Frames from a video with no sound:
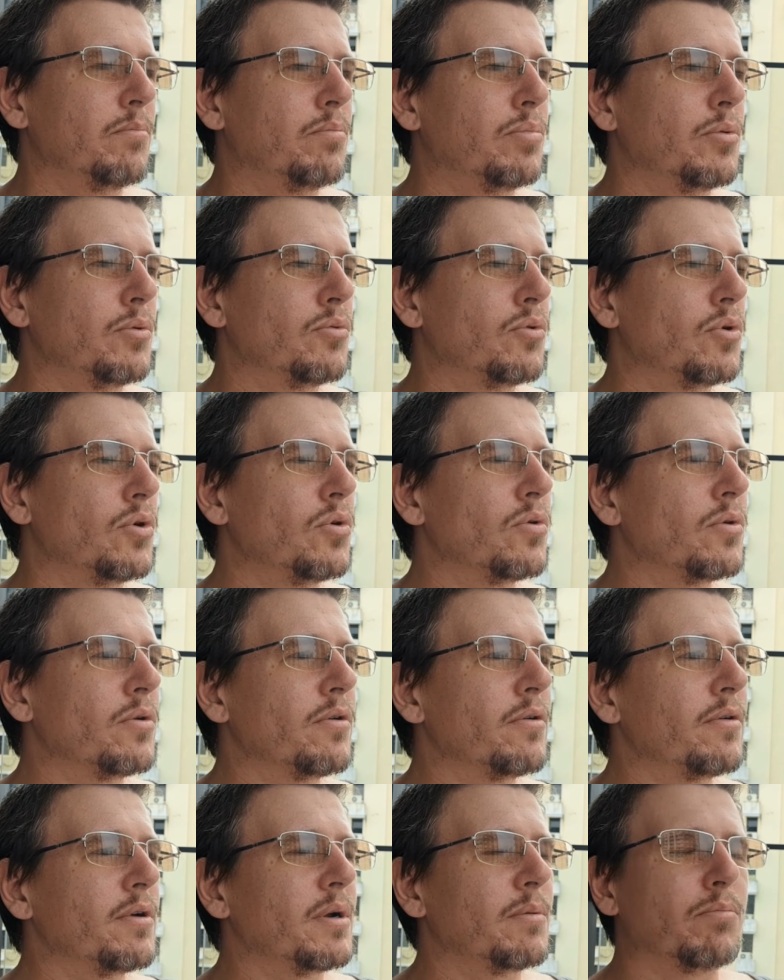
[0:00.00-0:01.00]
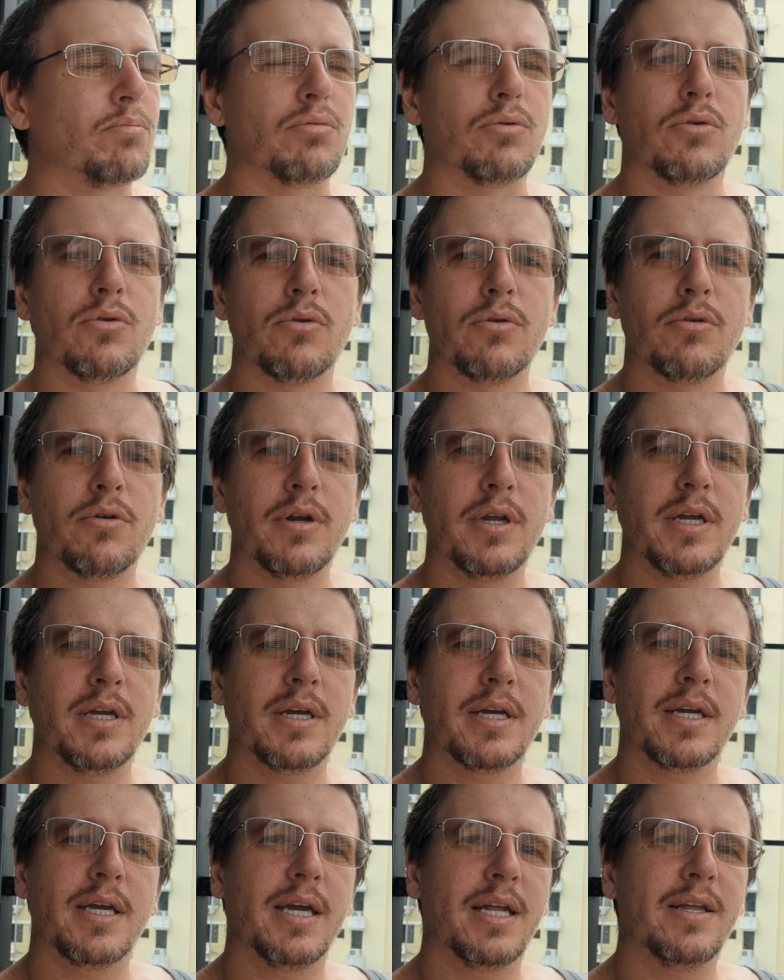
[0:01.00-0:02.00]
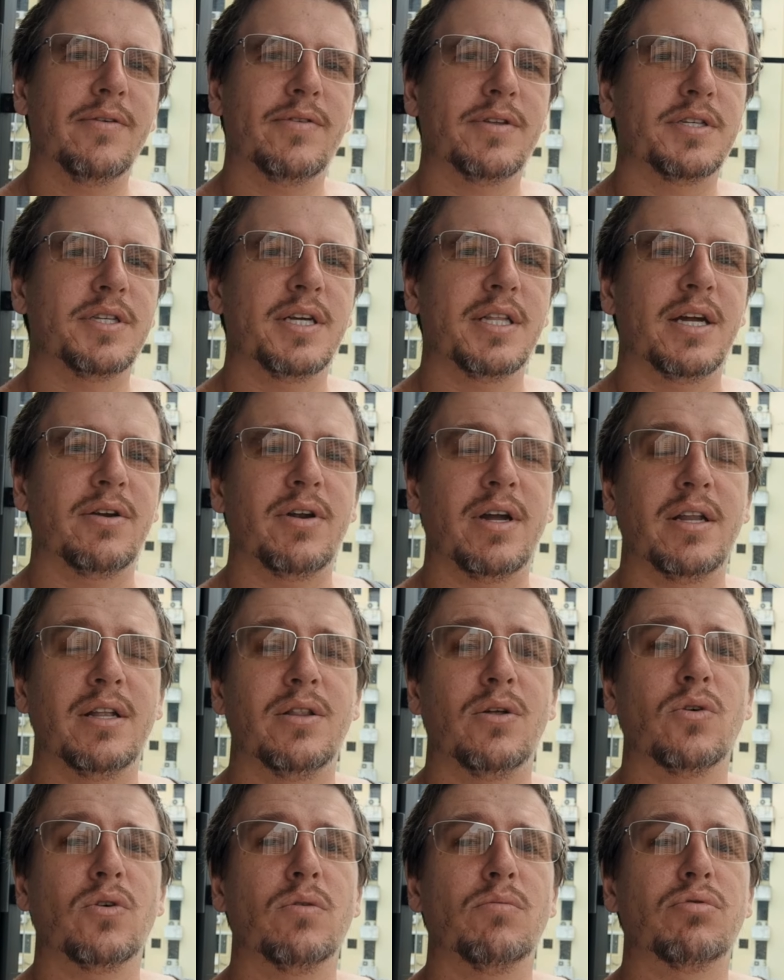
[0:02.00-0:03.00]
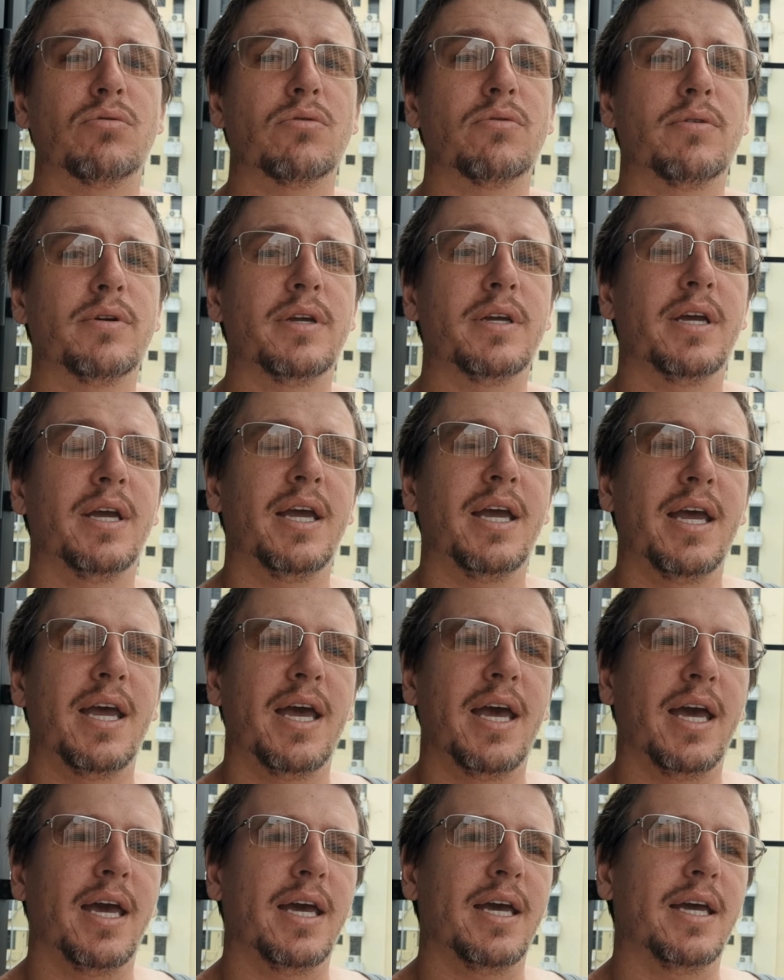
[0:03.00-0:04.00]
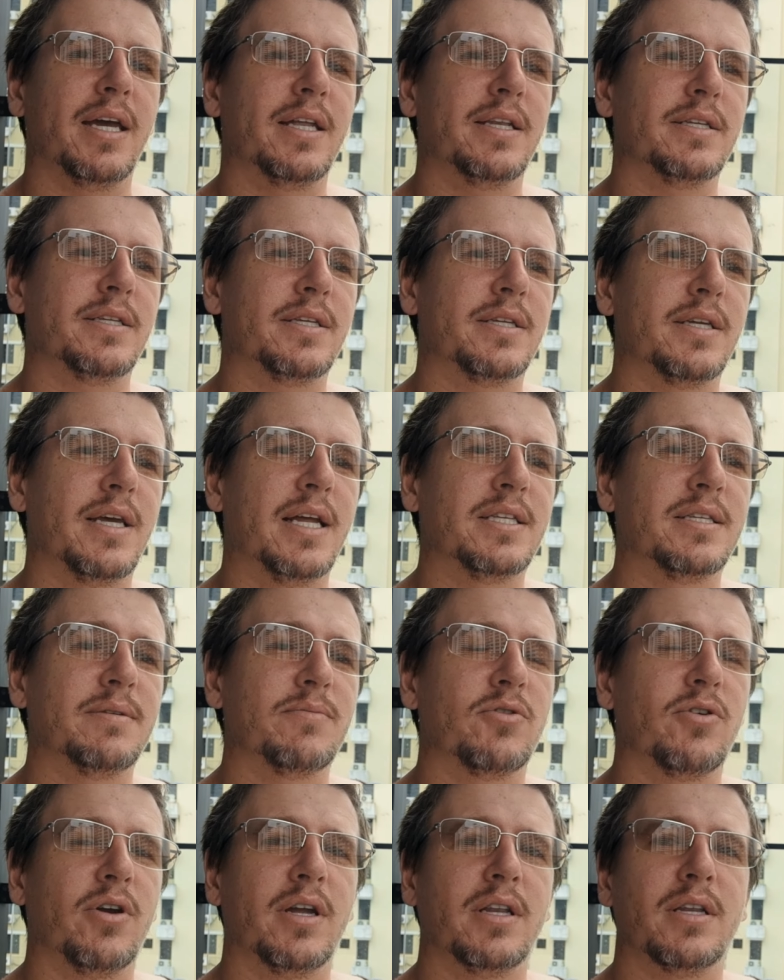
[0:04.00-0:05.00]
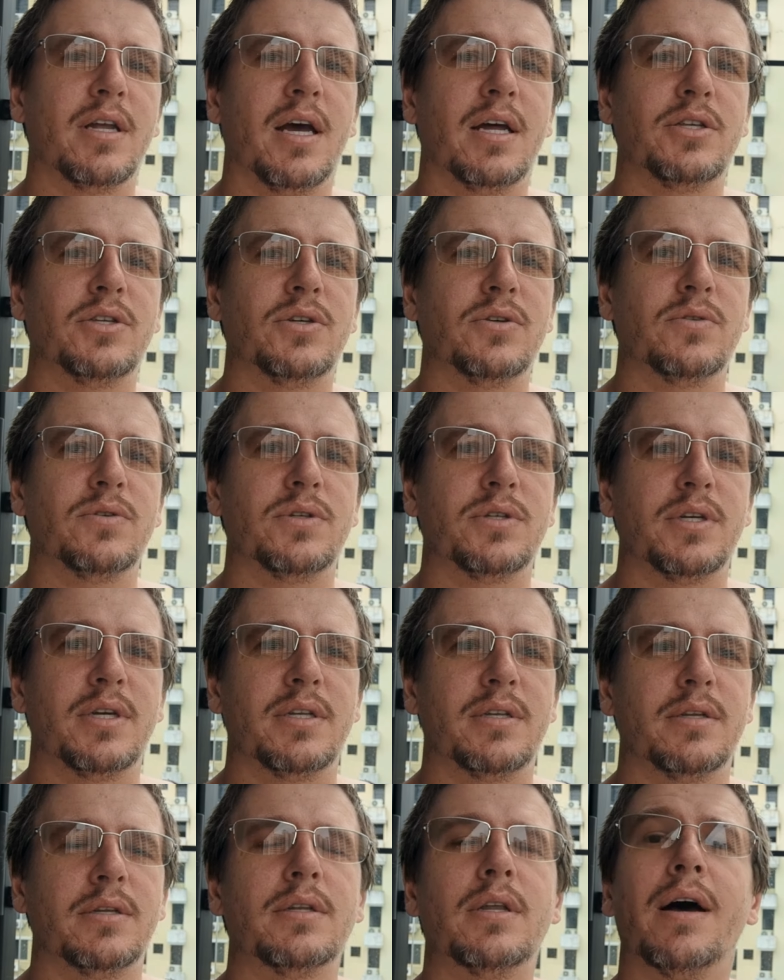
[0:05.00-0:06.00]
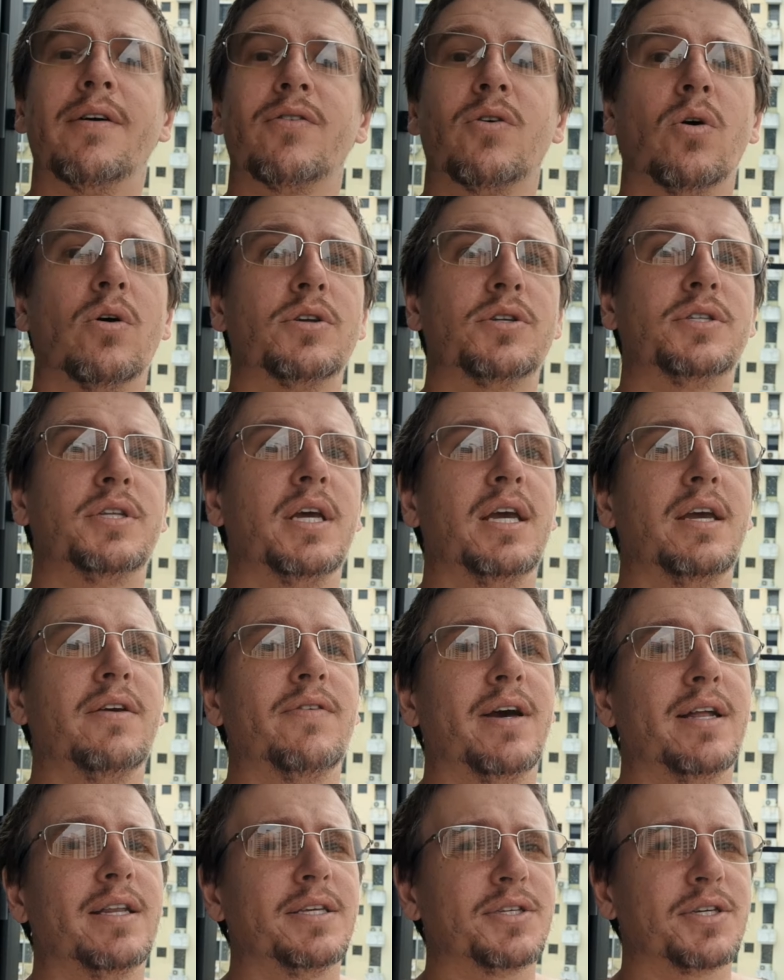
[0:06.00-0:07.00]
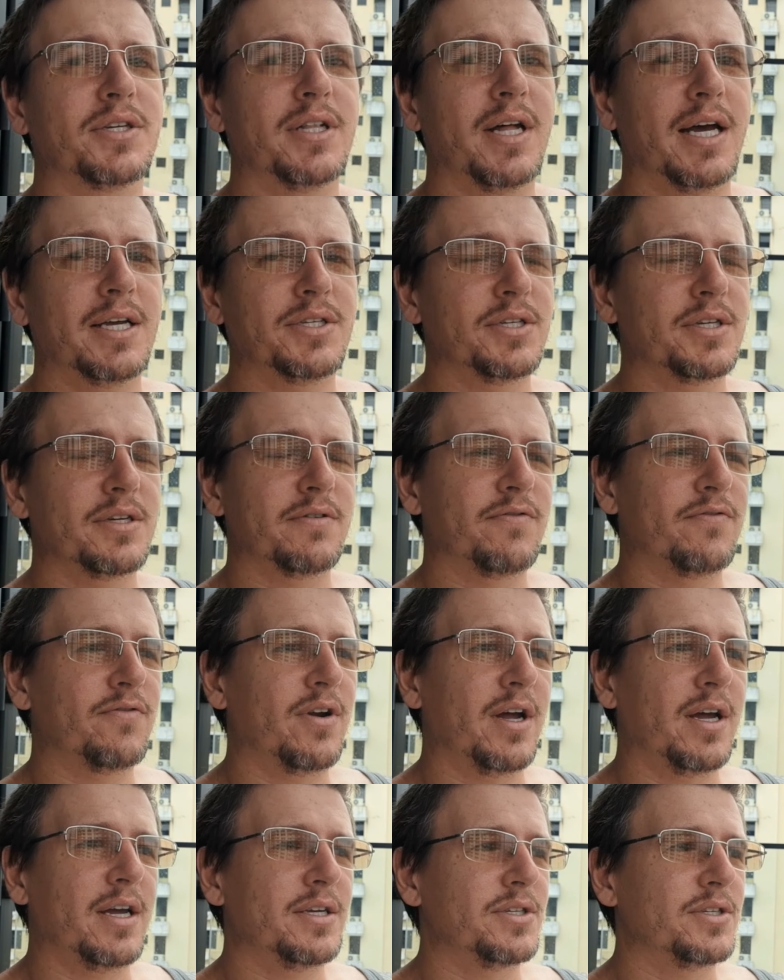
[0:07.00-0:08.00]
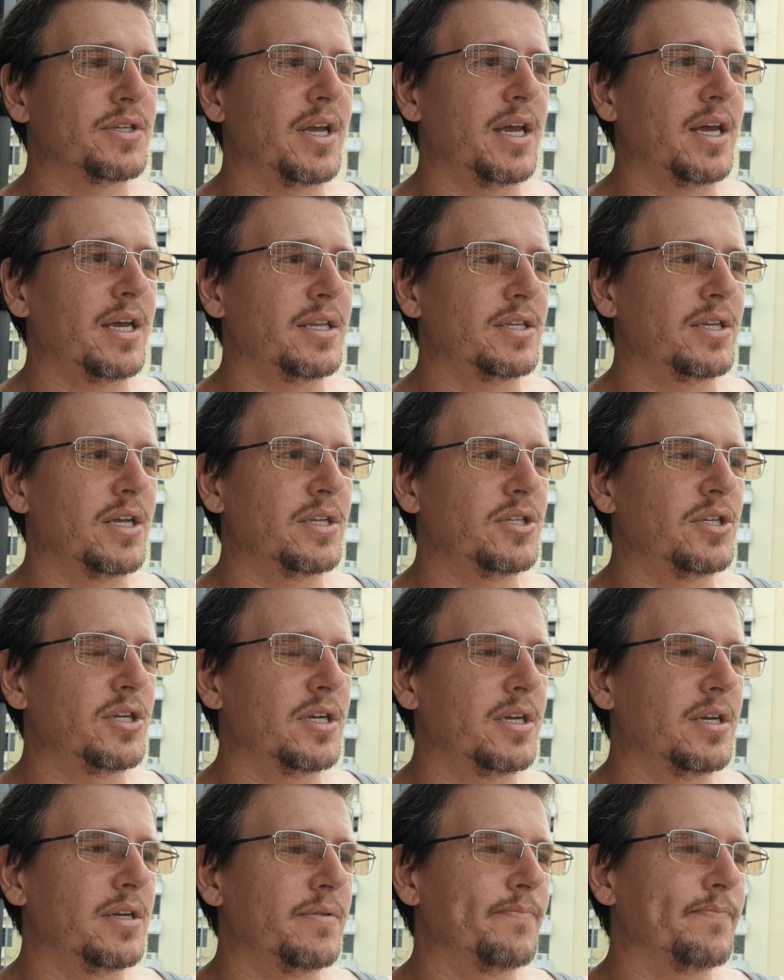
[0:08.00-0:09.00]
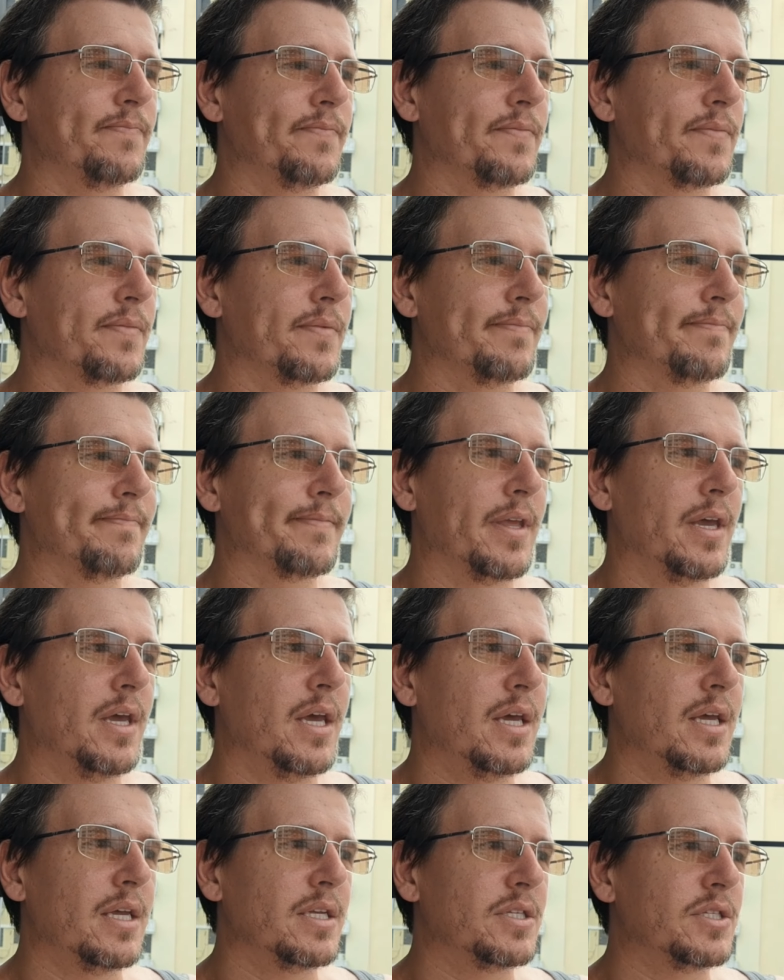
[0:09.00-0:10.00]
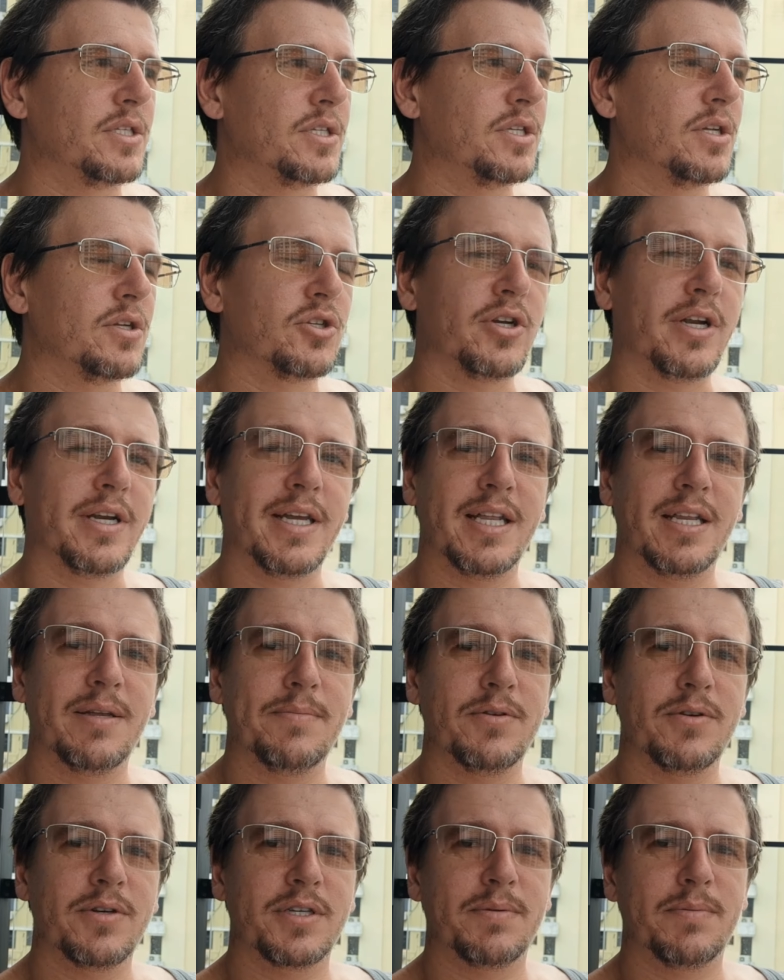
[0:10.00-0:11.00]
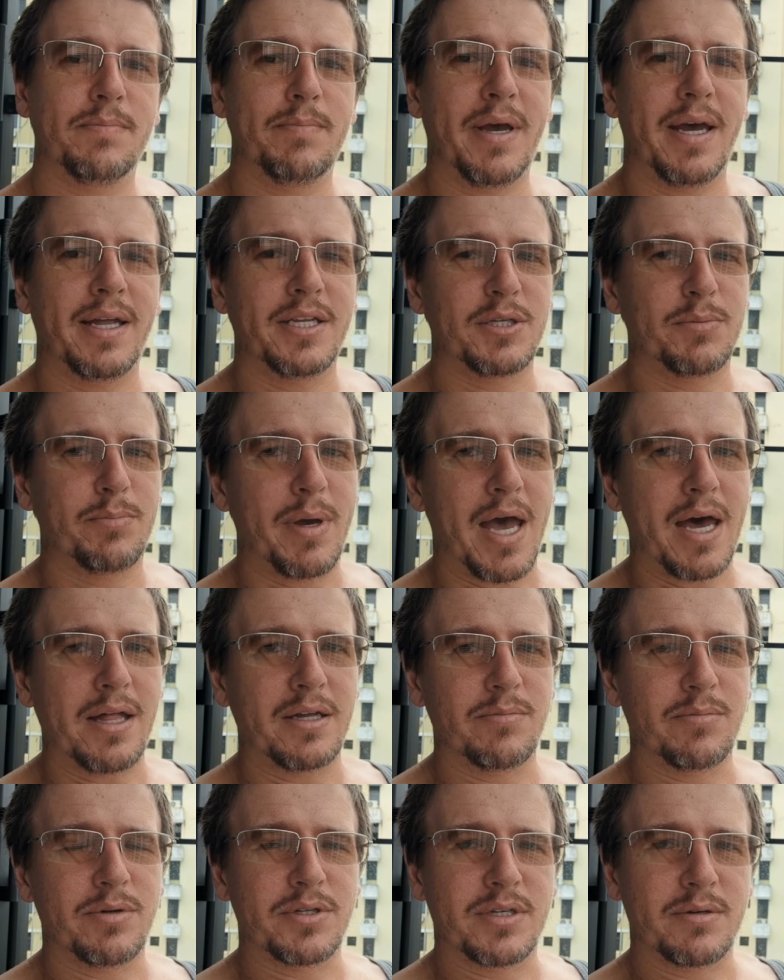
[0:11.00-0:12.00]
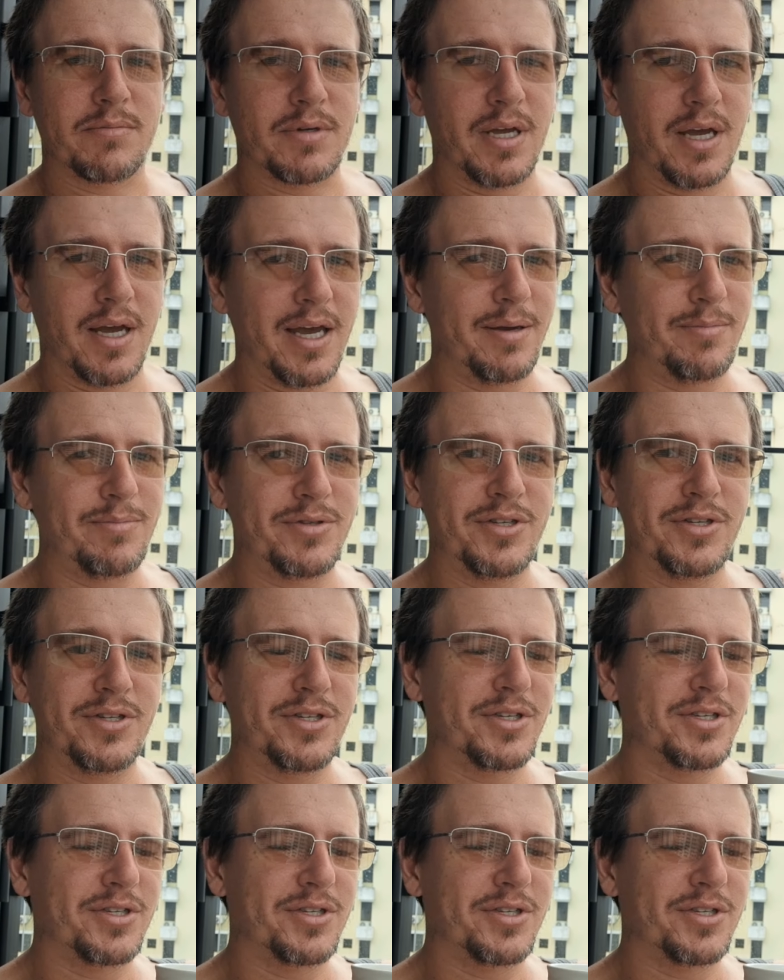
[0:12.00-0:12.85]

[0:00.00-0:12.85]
brewer, I can't even say that right, a local brewery, and had some great nachos, and of course Dave had his classic fries and chicken. Still trying to get him to expand his palate, but sometimes